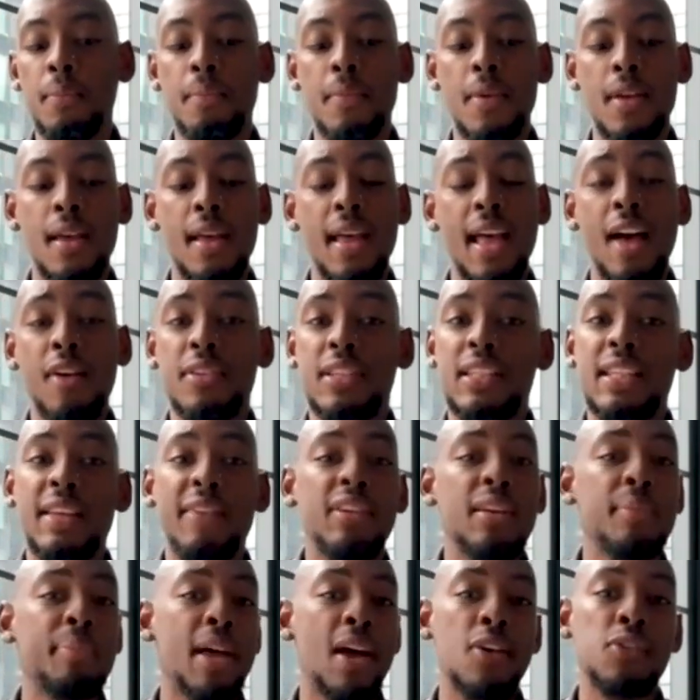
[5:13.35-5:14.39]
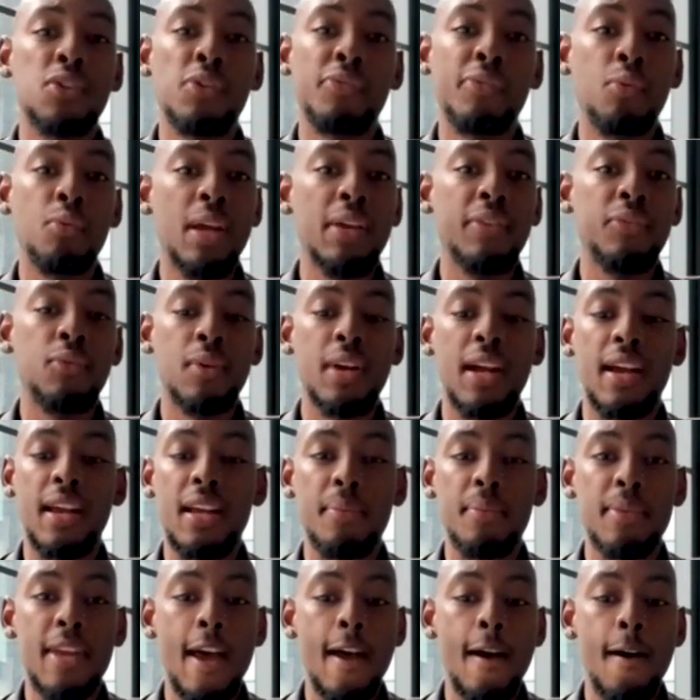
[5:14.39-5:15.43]
I was 70 pounds overweight
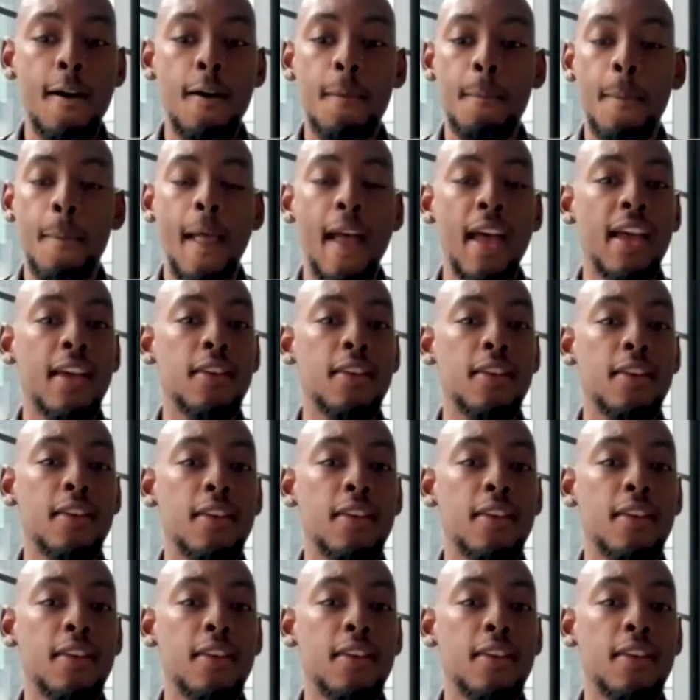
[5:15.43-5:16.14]
for what I am now.